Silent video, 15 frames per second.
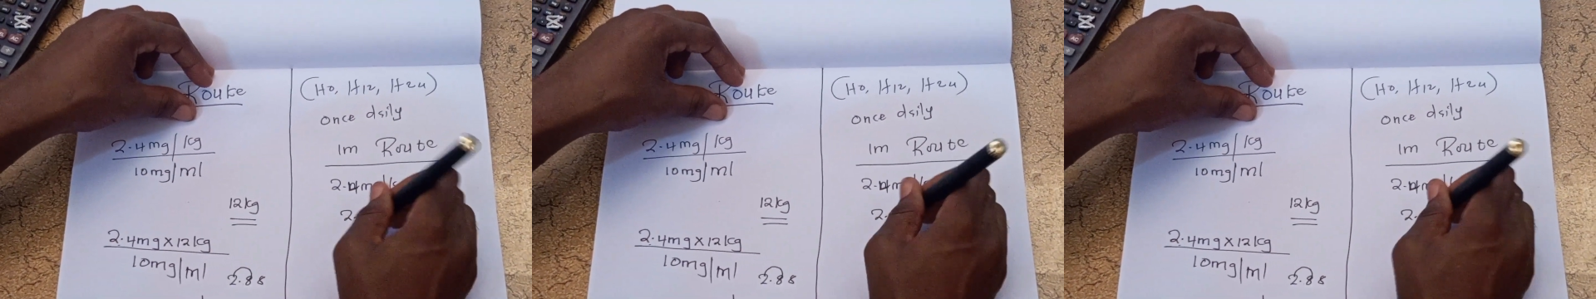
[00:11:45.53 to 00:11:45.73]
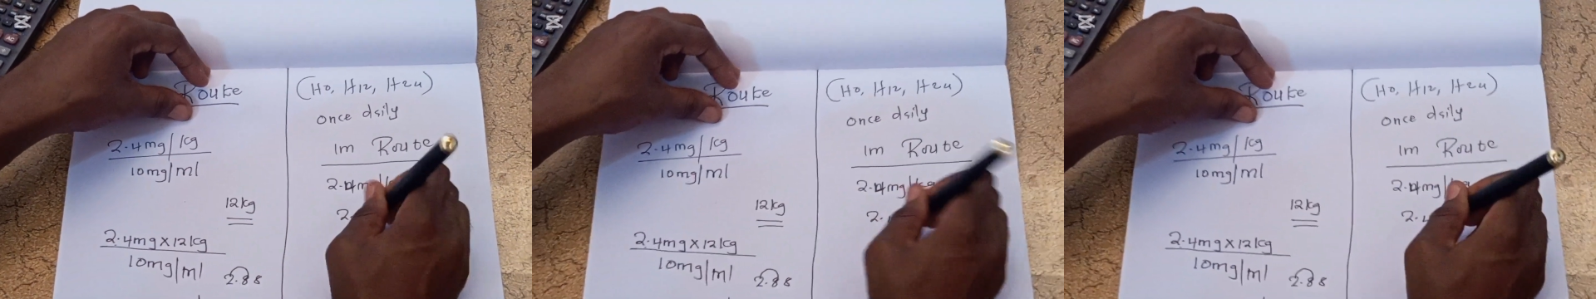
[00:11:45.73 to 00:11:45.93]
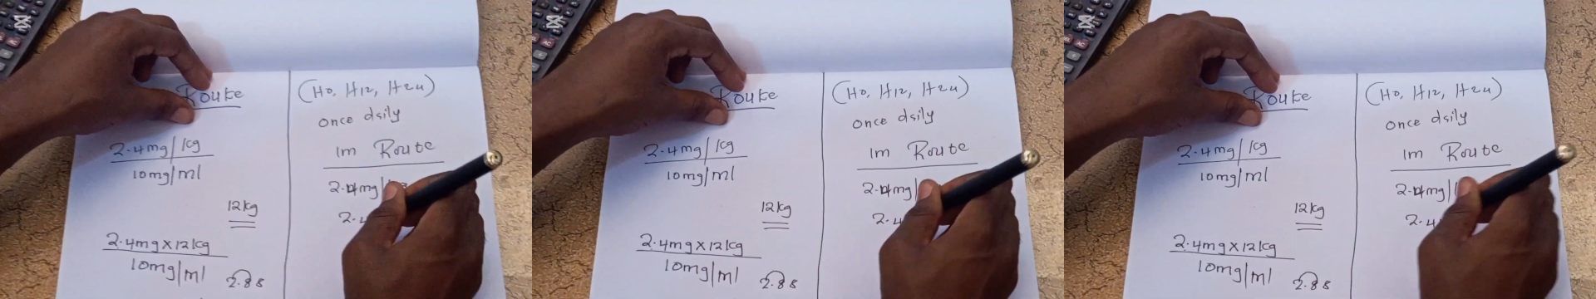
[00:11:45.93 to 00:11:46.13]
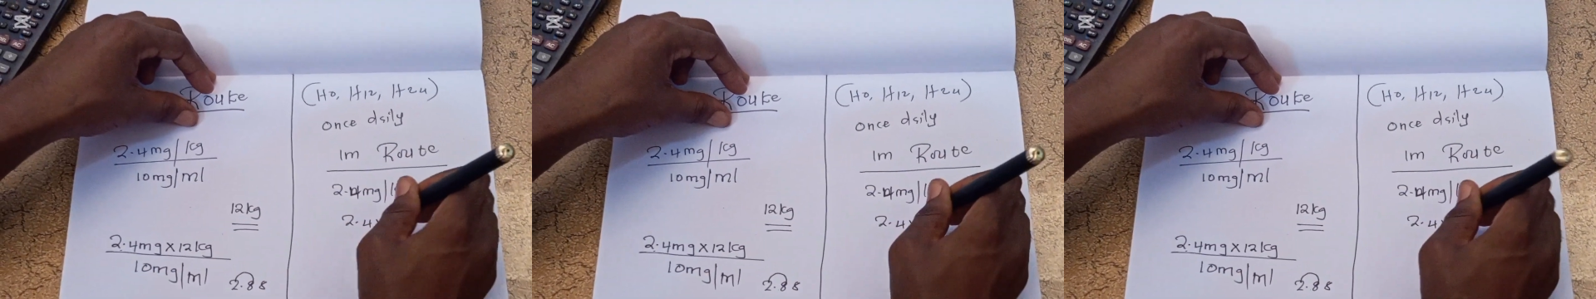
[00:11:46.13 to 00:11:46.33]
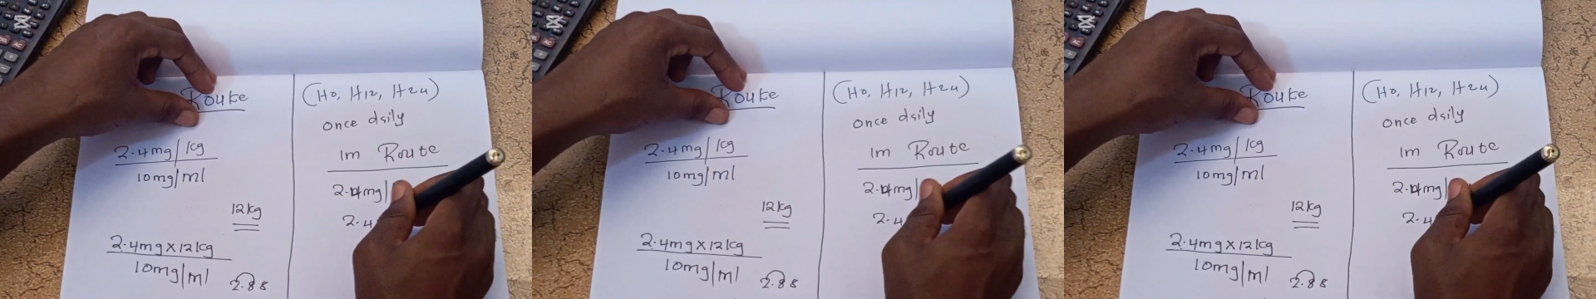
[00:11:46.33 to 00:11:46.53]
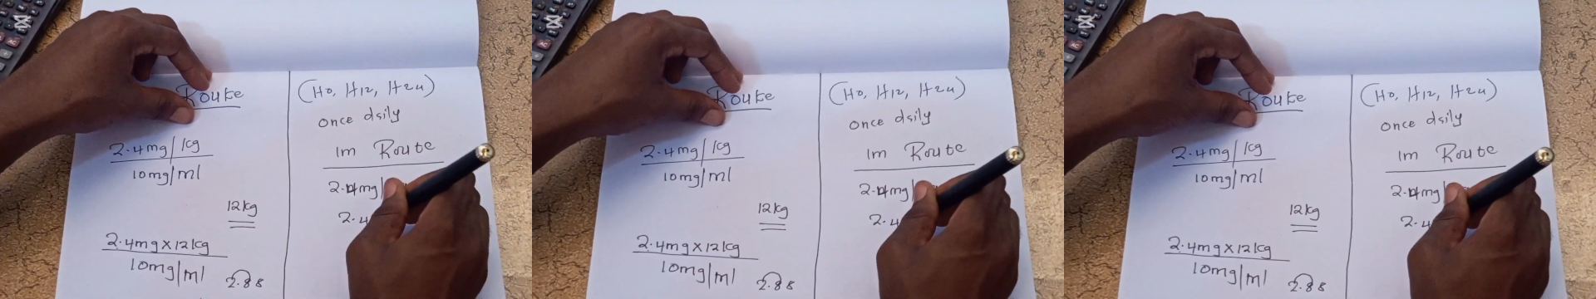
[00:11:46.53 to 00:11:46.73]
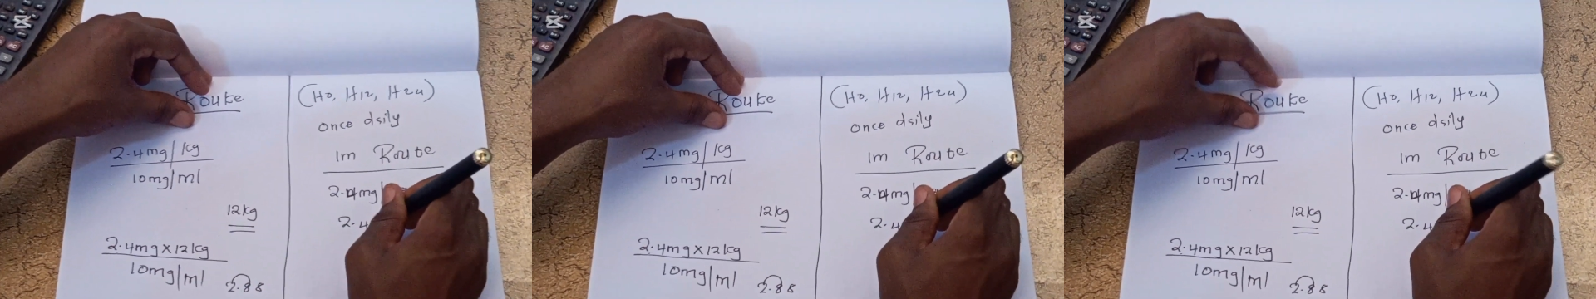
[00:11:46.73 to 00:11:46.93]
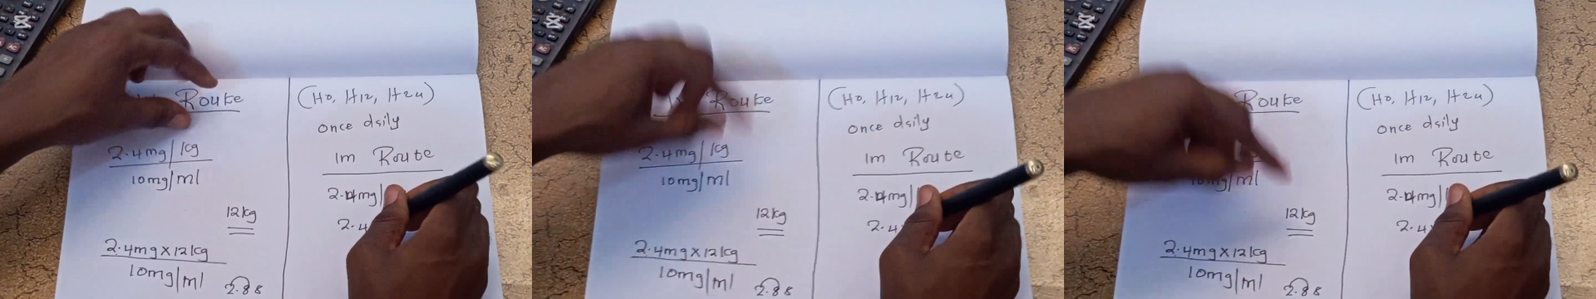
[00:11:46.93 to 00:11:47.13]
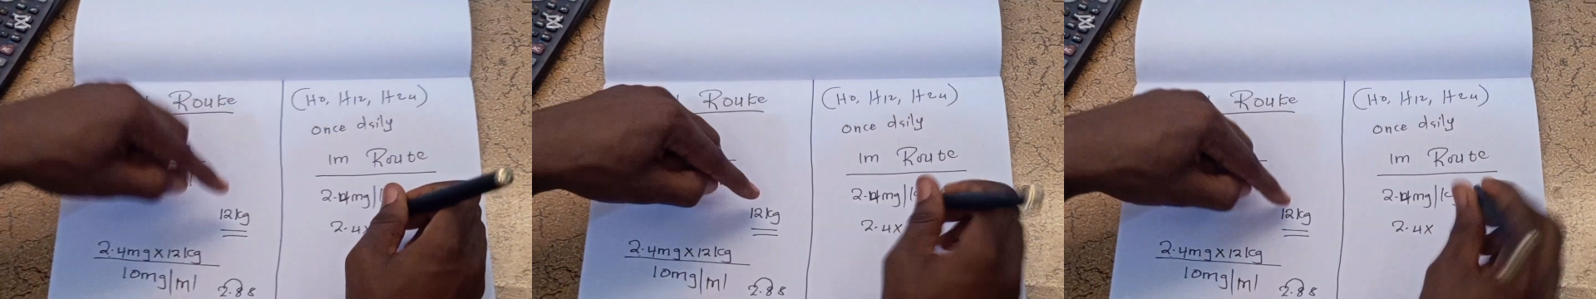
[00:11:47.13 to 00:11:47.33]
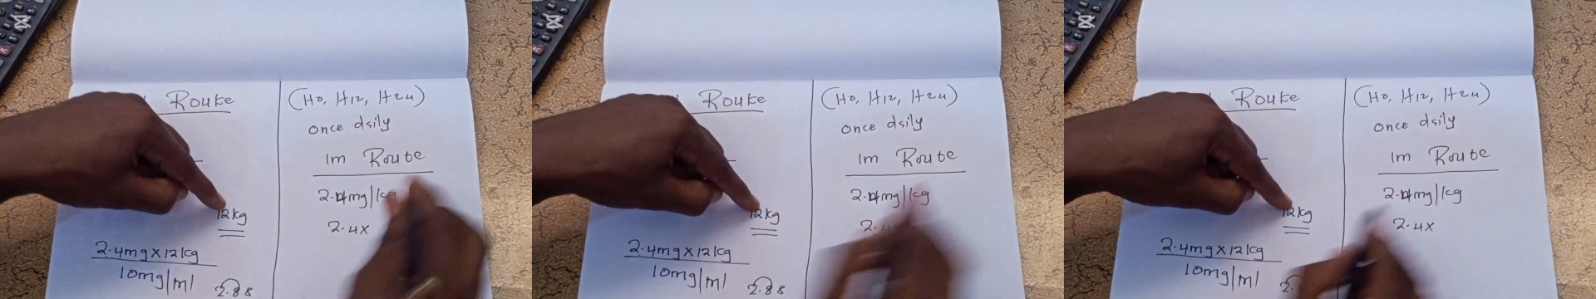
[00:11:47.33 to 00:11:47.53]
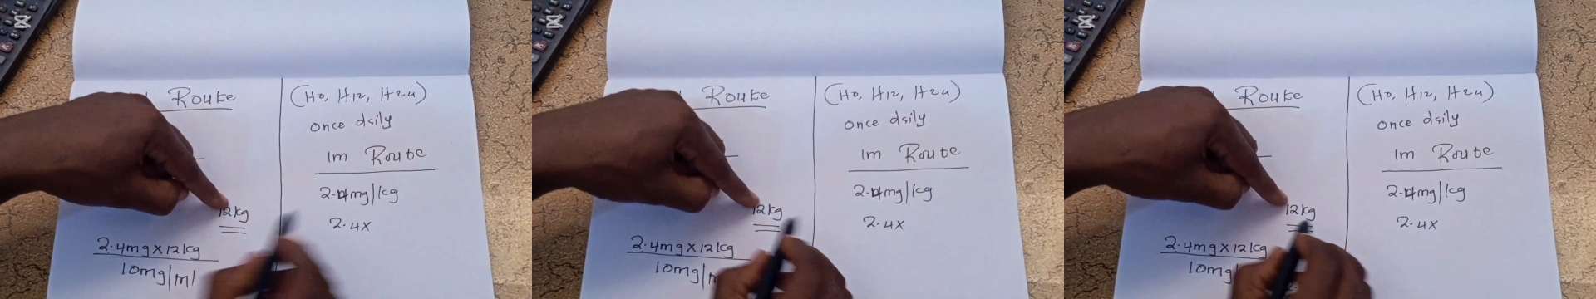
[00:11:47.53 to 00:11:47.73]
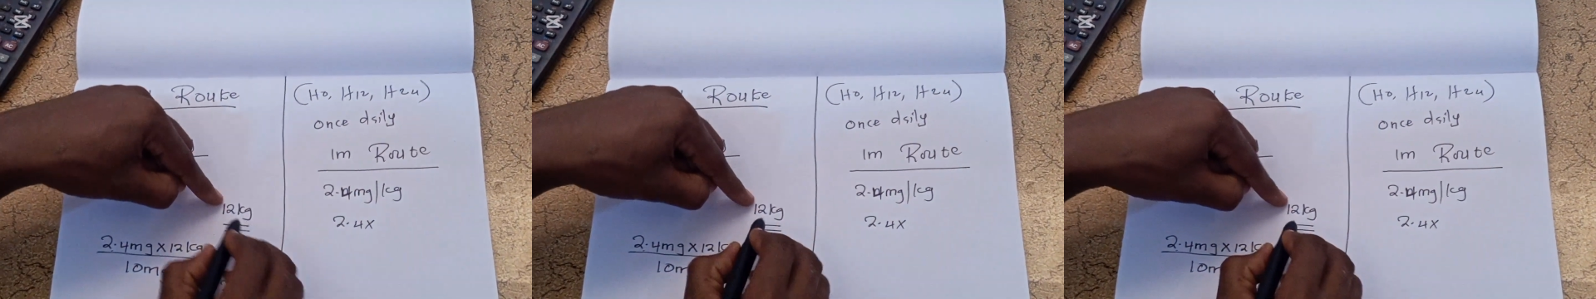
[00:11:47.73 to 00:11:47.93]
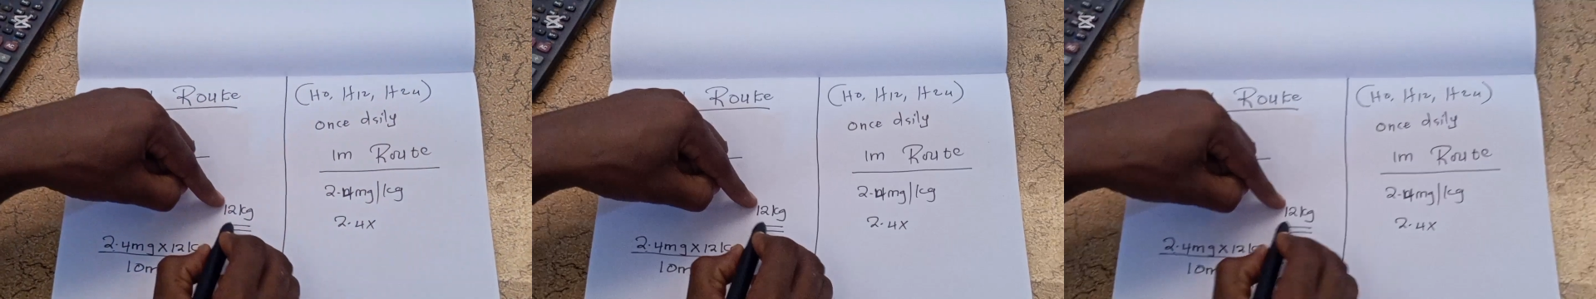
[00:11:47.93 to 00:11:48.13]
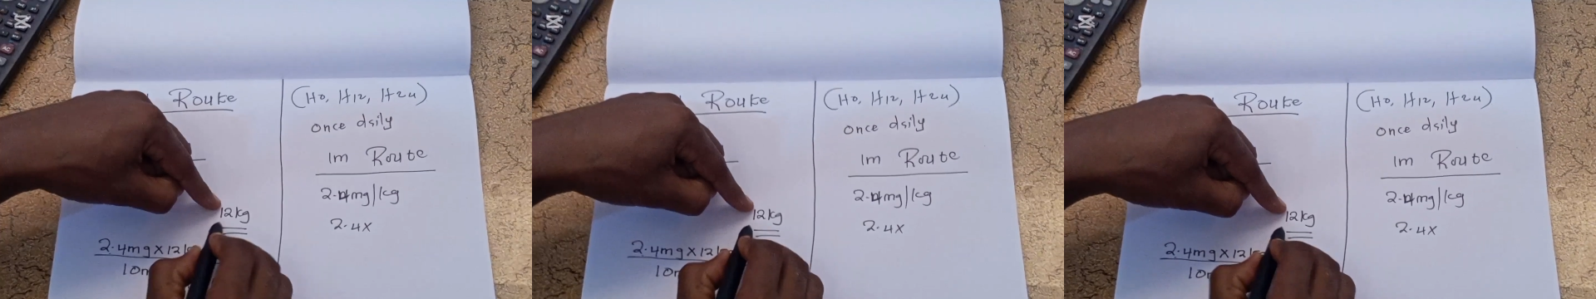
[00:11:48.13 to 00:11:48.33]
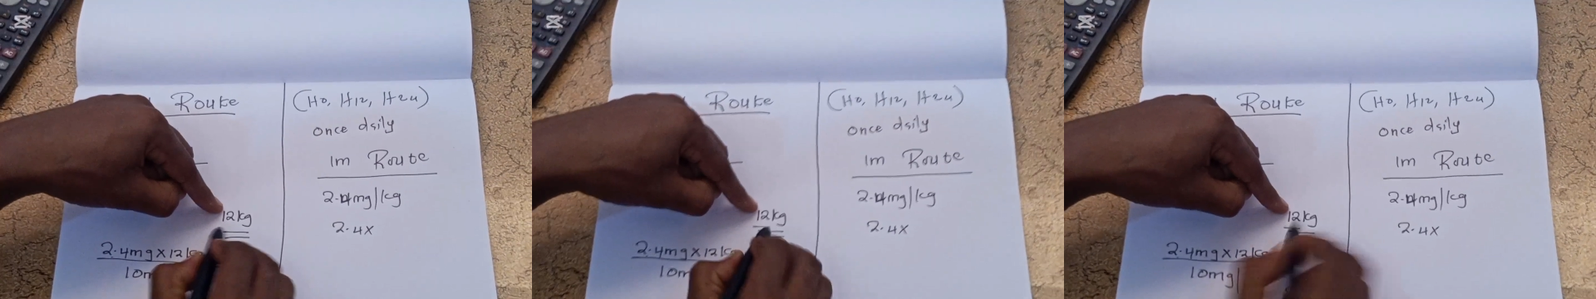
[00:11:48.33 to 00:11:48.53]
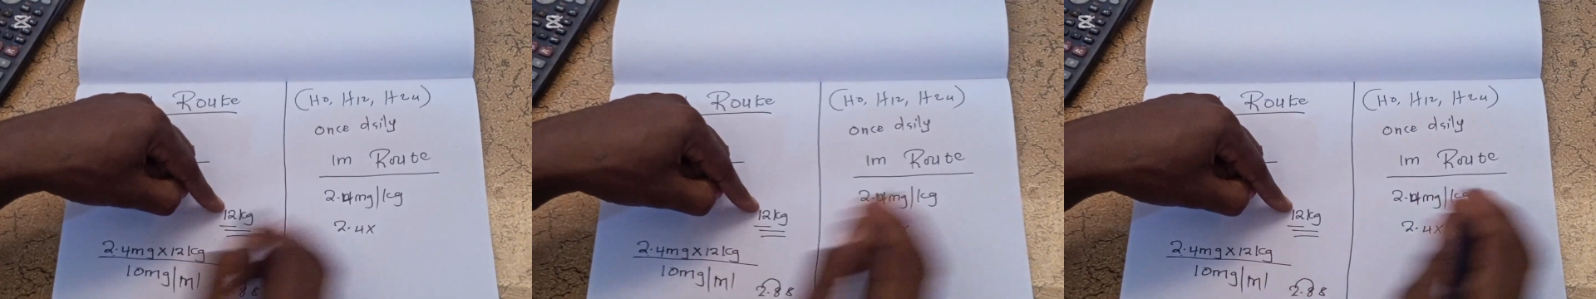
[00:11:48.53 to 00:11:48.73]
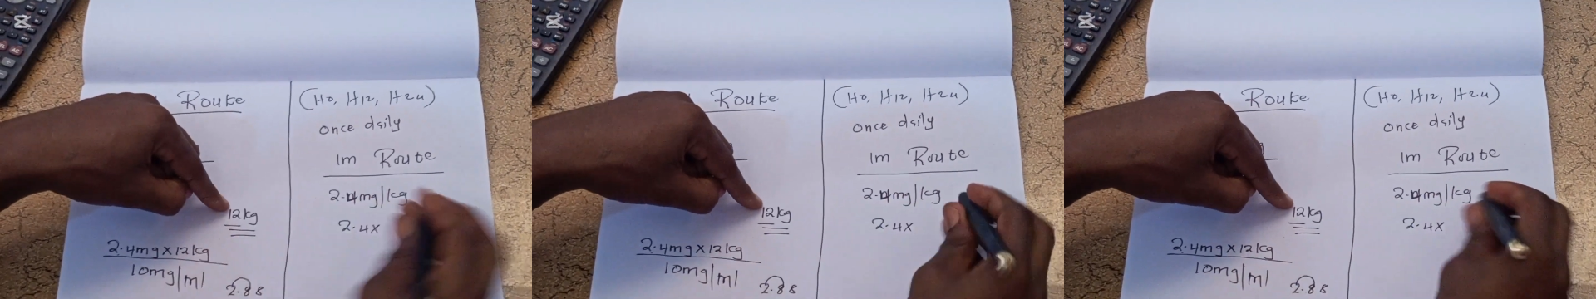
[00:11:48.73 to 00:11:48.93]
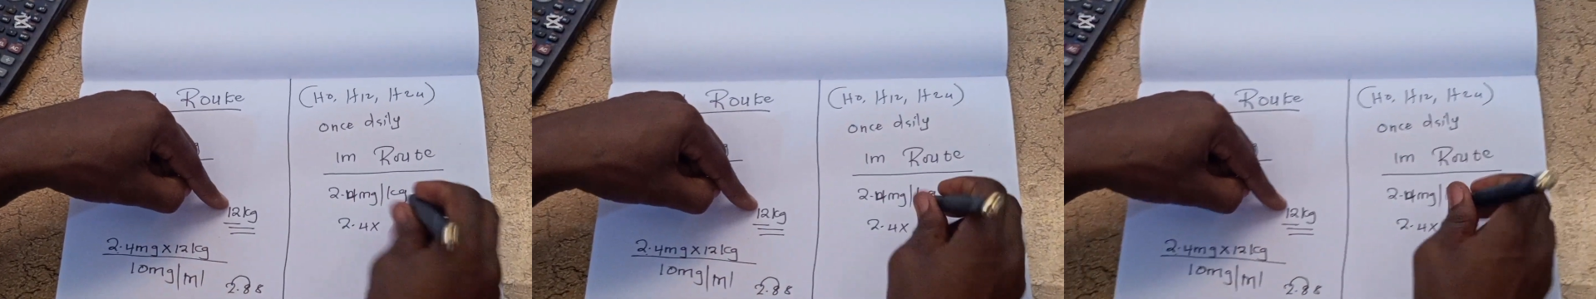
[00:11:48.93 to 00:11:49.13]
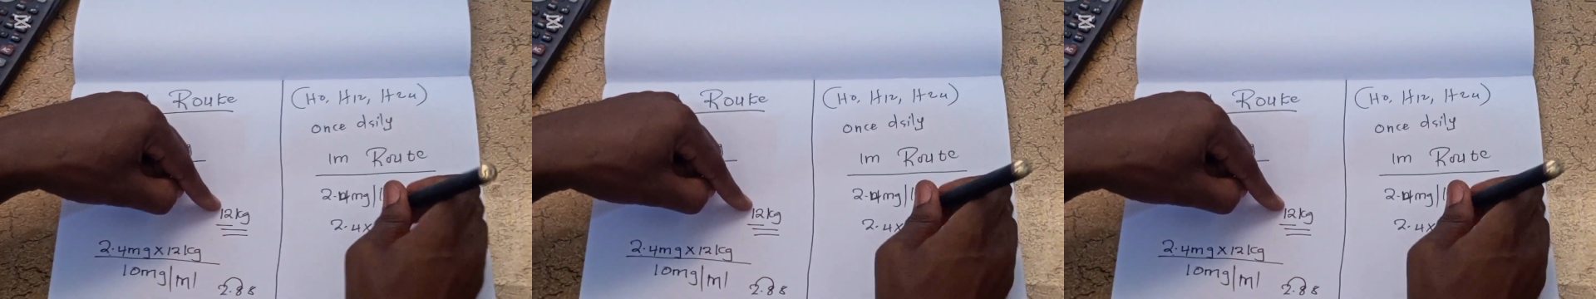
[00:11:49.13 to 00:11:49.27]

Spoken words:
No face is visible, so there are no lips to read.